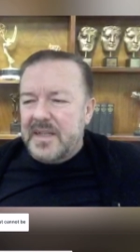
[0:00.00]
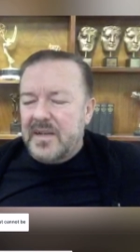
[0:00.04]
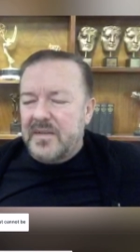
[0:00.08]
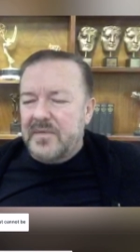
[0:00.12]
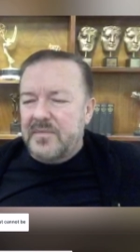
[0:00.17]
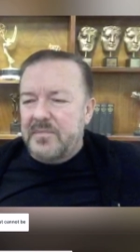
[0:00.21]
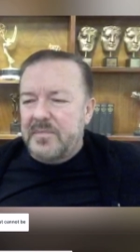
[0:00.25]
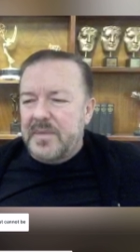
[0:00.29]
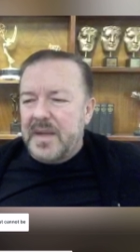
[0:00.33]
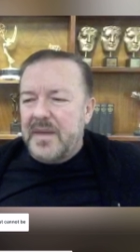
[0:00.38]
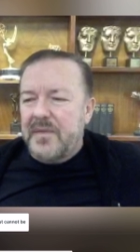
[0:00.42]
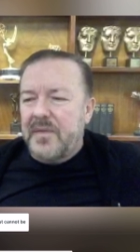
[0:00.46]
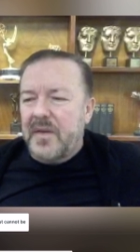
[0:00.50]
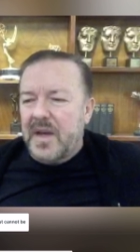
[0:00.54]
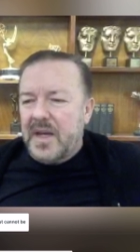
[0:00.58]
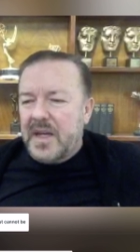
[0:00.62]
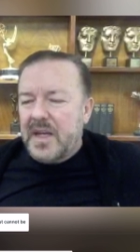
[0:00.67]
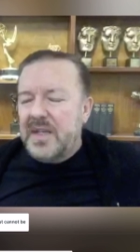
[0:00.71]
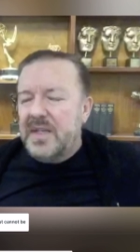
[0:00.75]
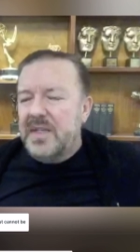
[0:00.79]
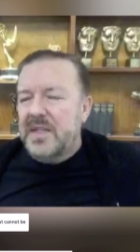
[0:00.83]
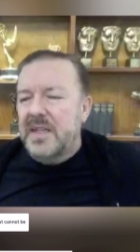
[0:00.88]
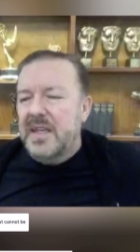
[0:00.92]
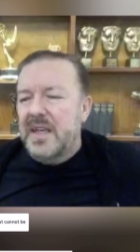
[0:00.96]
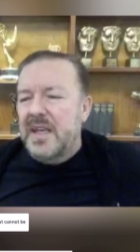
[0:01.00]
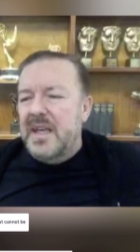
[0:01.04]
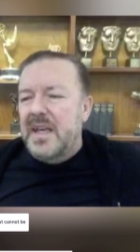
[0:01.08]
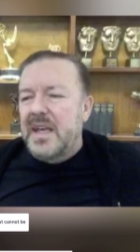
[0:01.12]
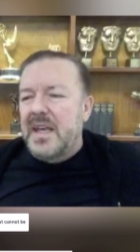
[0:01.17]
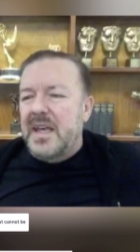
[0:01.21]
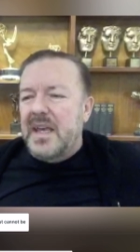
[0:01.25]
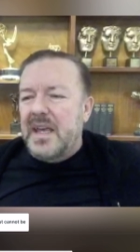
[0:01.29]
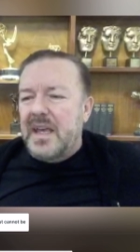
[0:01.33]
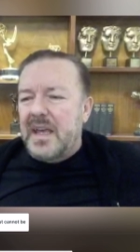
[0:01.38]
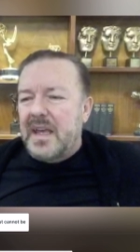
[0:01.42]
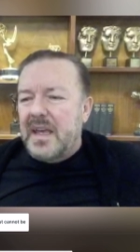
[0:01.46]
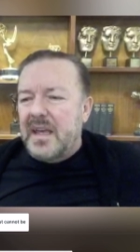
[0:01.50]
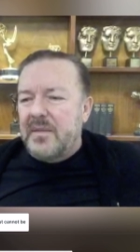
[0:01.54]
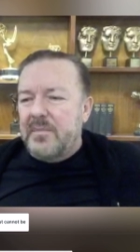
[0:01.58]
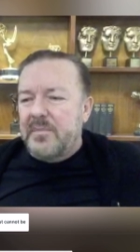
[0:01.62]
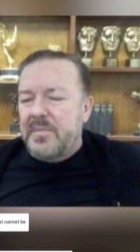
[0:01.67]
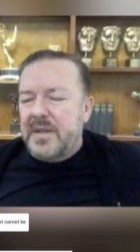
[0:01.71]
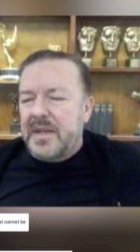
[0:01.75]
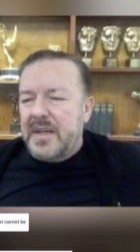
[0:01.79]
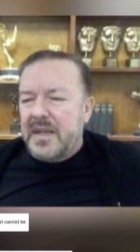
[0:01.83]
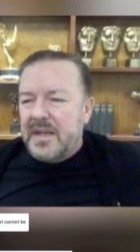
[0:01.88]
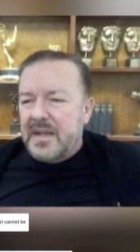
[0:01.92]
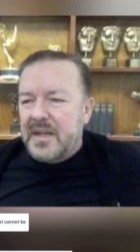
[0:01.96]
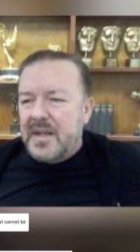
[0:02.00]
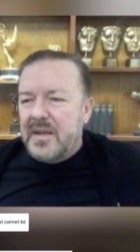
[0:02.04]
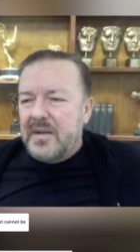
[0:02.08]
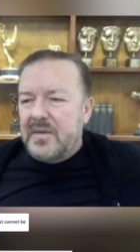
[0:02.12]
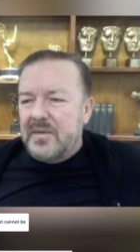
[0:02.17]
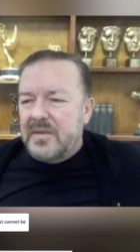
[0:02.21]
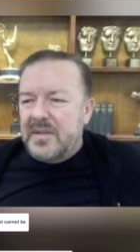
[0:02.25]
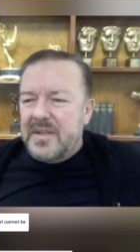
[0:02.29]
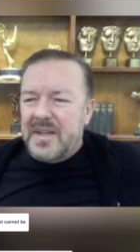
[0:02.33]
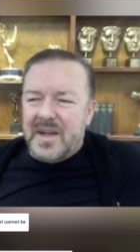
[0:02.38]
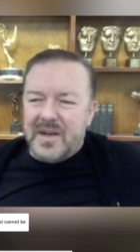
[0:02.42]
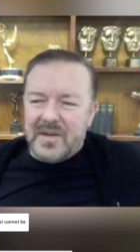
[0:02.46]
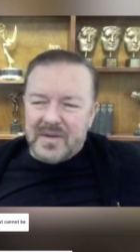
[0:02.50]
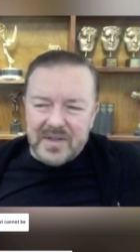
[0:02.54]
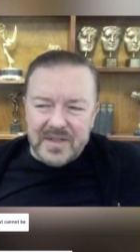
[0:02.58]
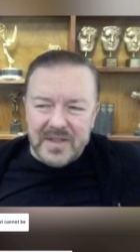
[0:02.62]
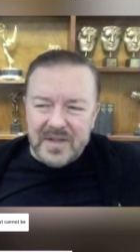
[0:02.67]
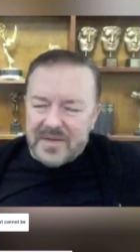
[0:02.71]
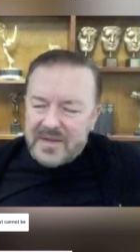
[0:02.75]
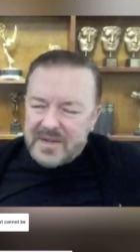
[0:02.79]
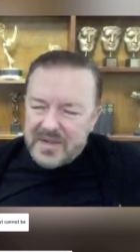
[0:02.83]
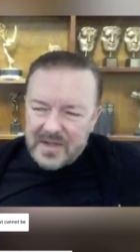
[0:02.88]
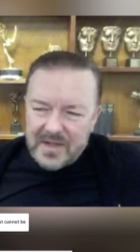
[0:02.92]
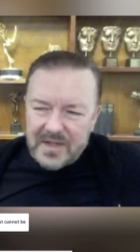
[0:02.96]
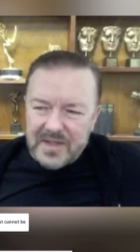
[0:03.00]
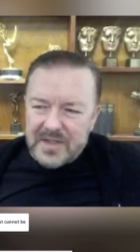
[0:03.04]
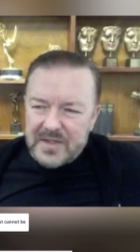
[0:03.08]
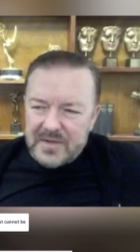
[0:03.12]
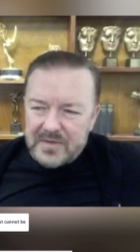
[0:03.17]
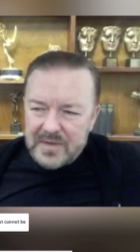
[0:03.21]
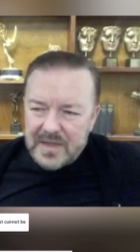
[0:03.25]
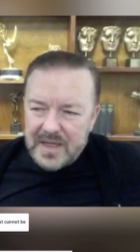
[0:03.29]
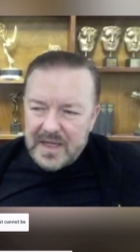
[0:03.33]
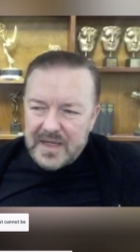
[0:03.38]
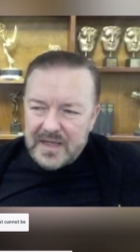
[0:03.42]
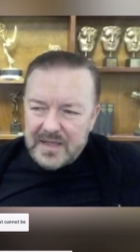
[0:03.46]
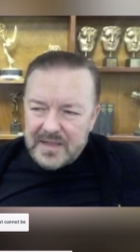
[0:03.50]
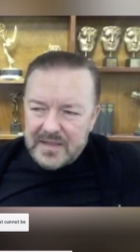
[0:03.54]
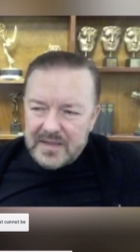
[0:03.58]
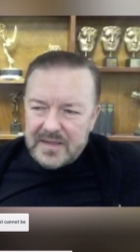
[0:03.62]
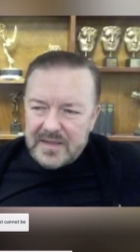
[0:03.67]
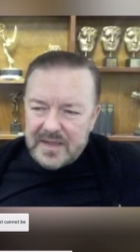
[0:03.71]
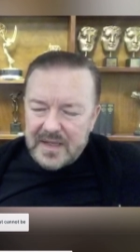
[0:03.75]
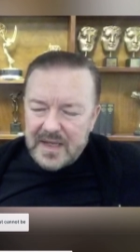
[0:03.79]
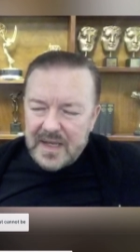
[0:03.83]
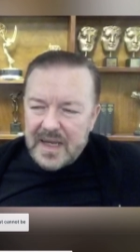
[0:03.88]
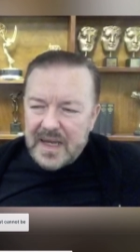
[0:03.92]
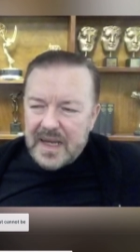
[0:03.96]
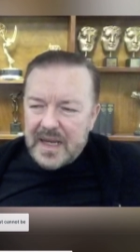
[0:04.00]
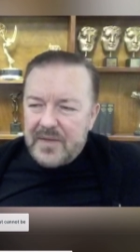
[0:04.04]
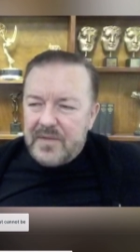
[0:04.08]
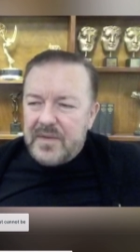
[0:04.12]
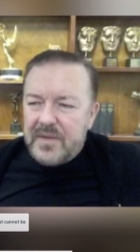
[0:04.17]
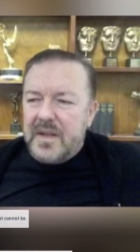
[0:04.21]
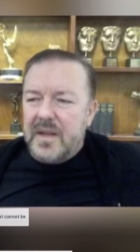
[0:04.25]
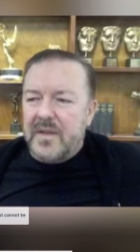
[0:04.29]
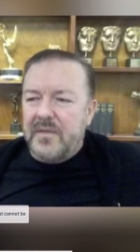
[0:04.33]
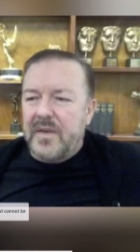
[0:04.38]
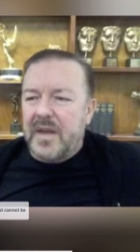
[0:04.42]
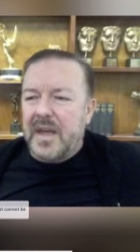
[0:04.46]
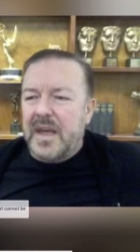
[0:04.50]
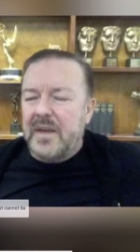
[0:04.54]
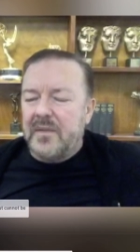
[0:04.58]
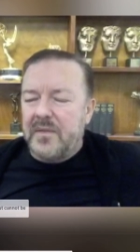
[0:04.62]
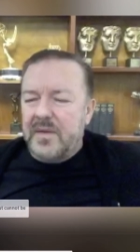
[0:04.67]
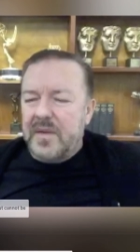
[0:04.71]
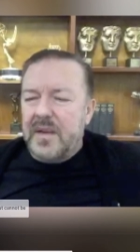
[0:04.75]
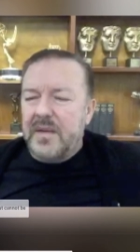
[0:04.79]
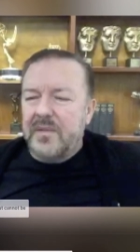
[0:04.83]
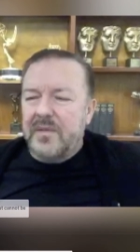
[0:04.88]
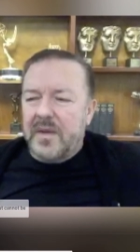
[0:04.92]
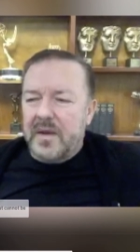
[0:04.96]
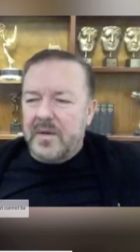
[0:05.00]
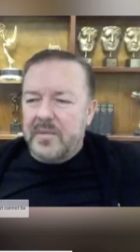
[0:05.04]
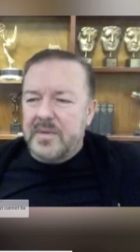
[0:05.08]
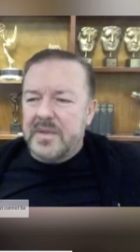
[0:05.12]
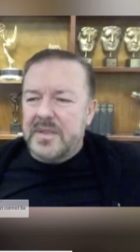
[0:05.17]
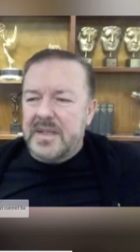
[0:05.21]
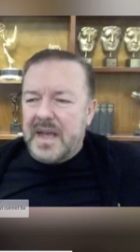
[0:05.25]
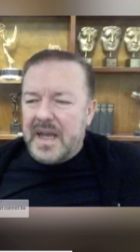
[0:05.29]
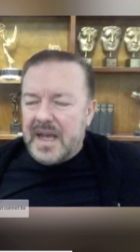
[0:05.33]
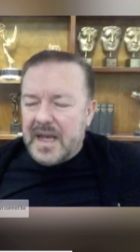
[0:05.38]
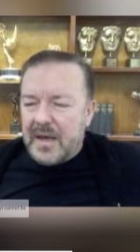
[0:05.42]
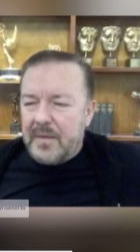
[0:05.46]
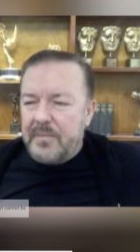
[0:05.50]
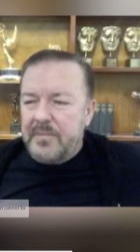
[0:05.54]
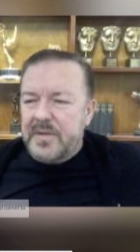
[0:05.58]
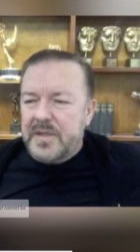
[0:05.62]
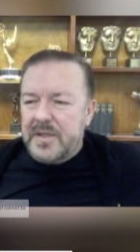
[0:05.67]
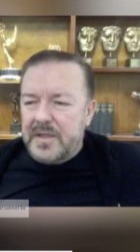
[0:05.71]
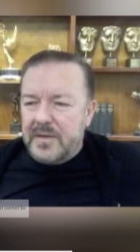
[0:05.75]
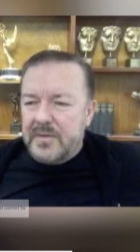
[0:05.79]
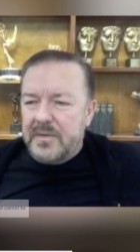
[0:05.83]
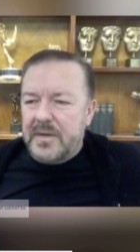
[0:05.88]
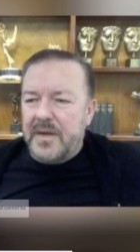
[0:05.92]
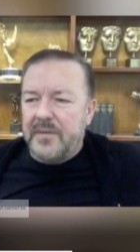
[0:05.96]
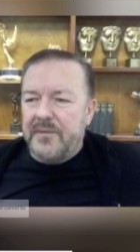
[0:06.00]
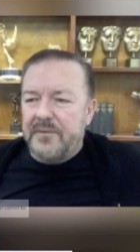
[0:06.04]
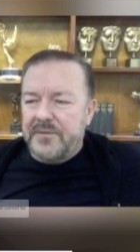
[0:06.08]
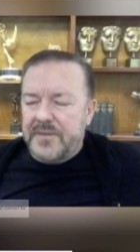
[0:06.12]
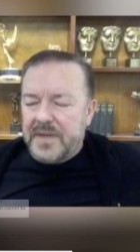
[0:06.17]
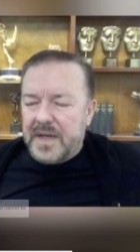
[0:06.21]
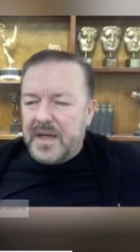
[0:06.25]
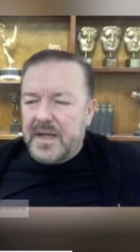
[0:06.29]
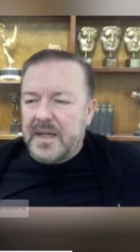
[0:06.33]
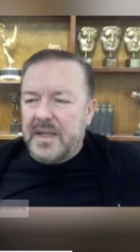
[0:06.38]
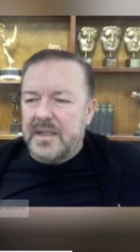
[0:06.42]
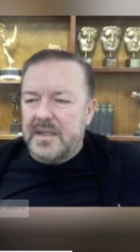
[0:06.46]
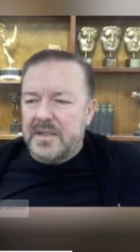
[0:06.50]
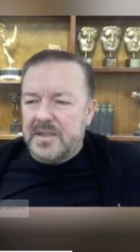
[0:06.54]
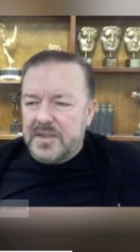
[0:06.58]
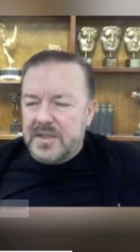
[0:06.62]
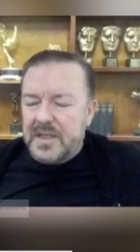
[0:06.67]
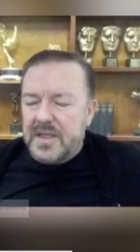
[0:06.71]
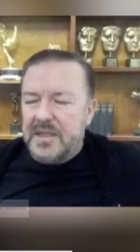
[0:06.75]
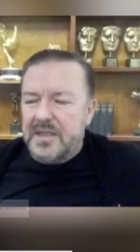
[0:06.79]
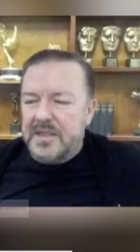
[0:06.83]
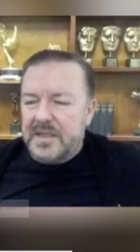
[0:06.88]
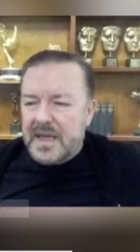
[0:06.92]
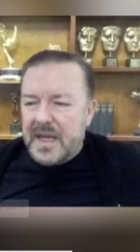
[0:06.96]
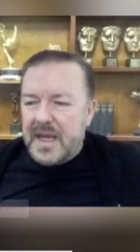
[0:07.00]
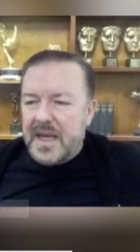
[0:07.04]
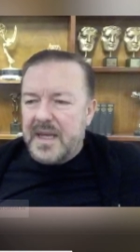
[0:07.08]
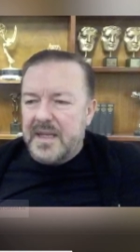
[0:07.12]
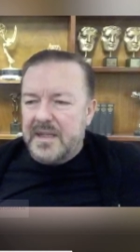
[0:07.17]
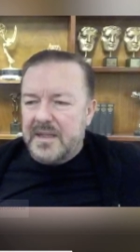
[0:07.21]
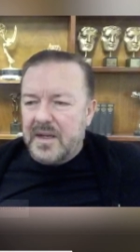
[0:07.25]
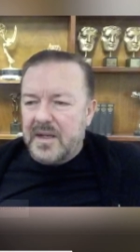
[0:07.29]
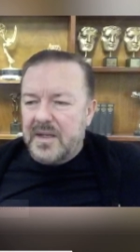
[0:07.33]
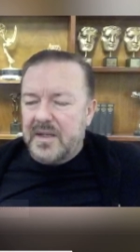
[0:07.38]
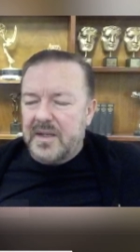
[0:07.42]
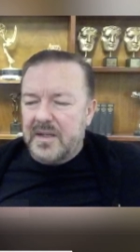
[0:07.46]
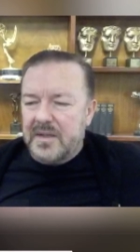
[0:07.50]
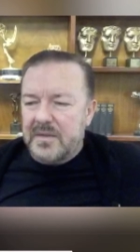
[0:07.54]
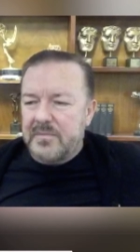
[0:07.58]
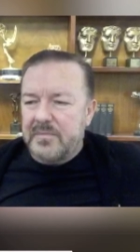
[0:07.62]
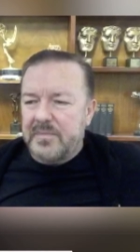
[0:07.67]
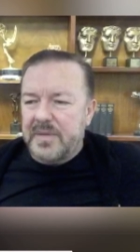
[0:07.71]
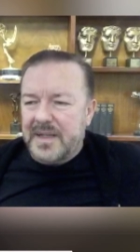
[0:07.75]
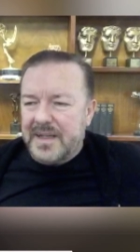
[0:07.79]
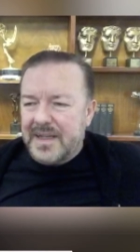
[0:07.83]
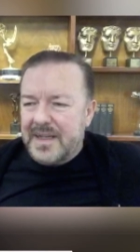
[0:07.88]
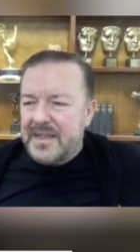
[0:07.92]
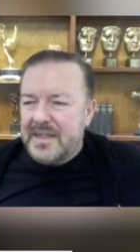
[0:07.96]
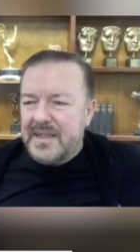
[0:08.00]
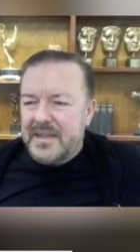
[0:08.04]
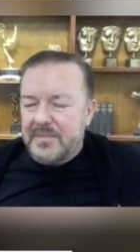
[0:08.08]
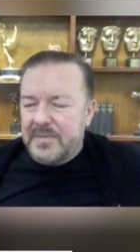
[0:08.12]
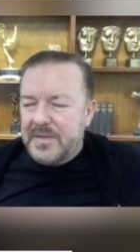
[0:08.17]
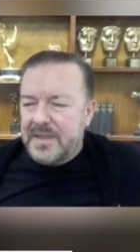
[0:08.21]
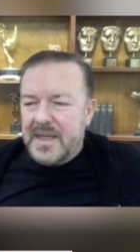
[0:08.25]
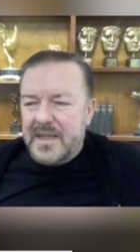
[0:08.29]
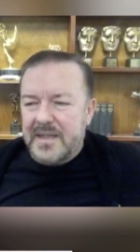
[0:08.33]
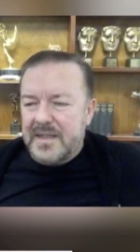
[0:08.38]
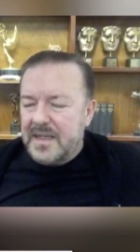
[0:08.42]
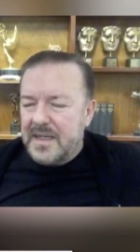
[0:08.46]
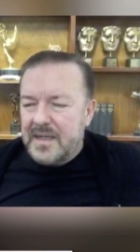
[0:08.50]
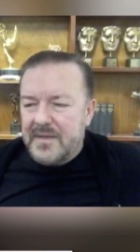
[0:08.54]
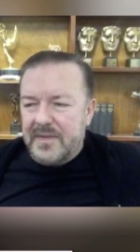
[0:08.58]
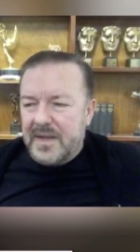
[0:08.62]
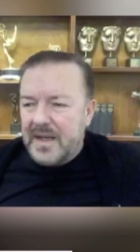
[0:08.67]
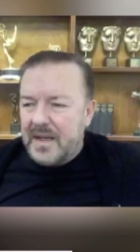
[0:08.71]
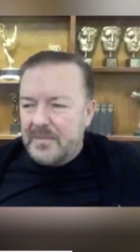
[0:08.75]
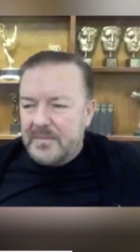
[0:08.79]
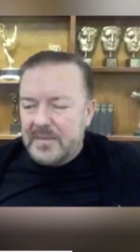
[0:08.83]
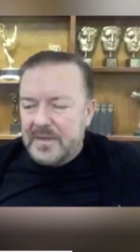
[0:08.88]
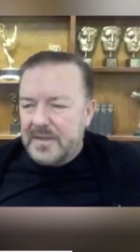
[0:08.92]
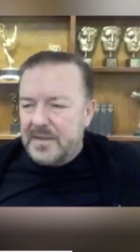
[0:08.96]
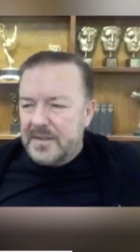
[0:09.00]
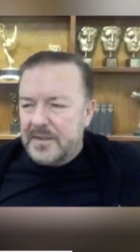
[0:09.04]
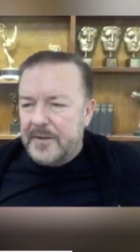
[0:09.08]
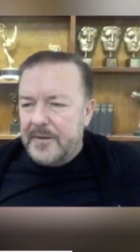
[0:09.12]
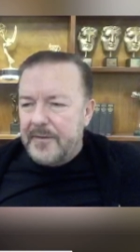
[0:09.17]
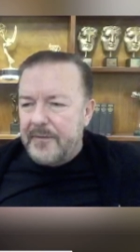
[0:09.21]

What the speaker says: If I could, no, I don't think I could do that. Even if I was absolutely fucking shit scared, I couldn't pretend it never happened.